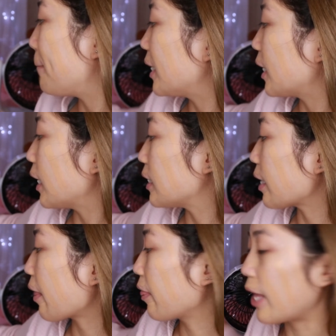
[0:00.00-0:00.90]
because
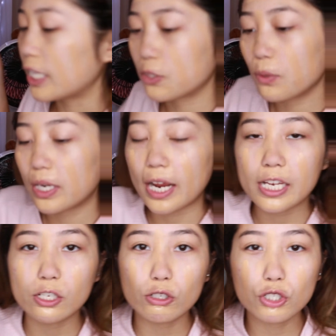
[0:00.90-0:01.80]
that's what I
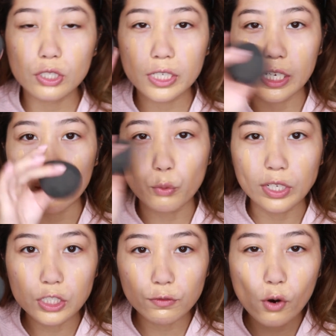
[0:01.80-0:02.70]
usually
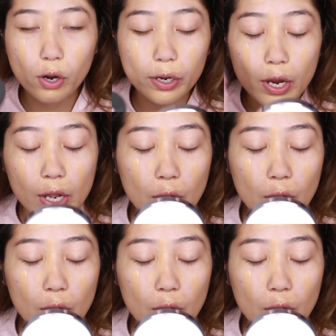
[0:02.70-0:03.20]
reach for